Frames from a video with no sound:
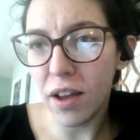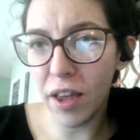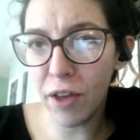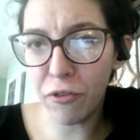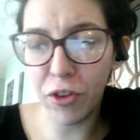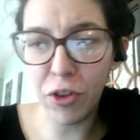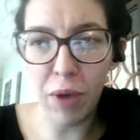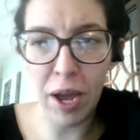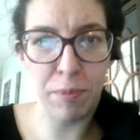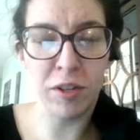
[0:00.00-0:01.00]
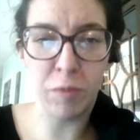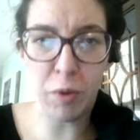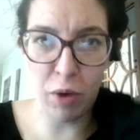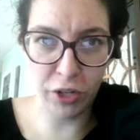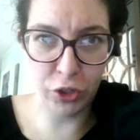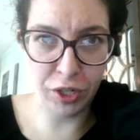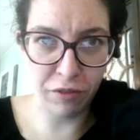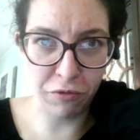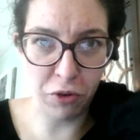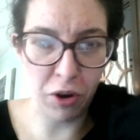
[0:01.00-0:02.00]
If you happen to be watching
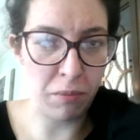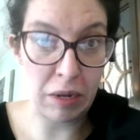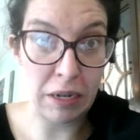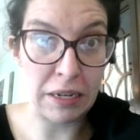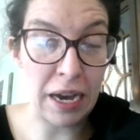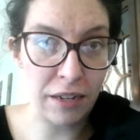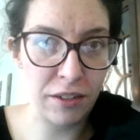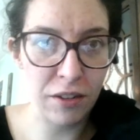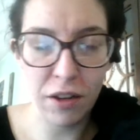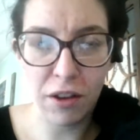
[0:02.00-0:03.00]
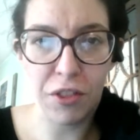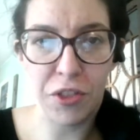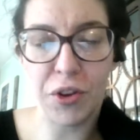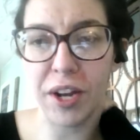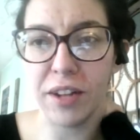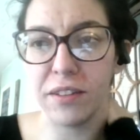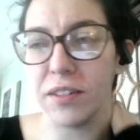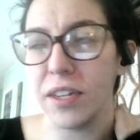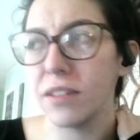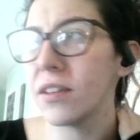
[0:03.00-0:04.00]
from not the United
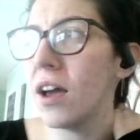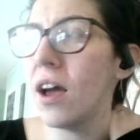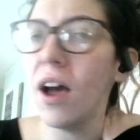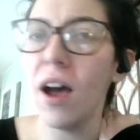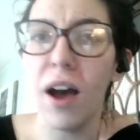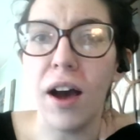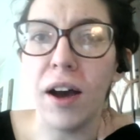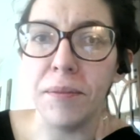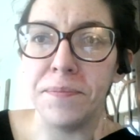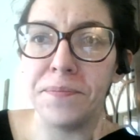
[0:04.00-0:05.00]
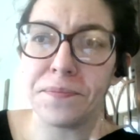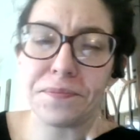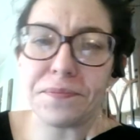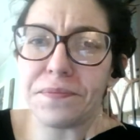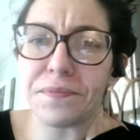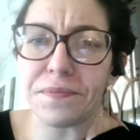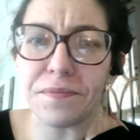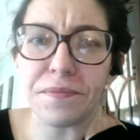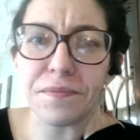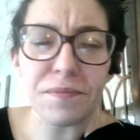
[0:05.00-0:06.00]
States, um,
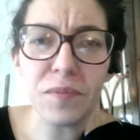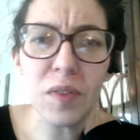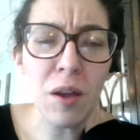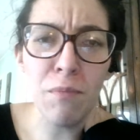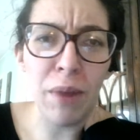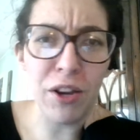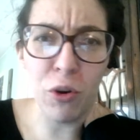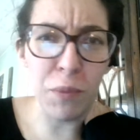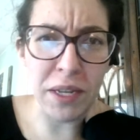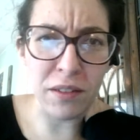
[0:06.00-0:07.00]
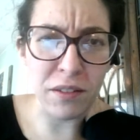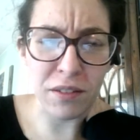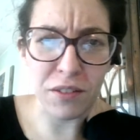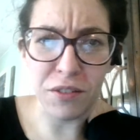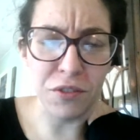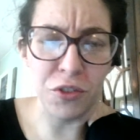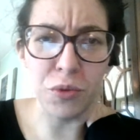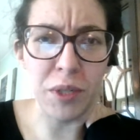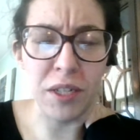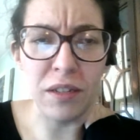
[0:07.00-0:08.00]
by no means do
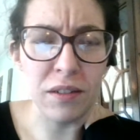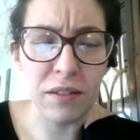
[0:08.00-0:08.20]
we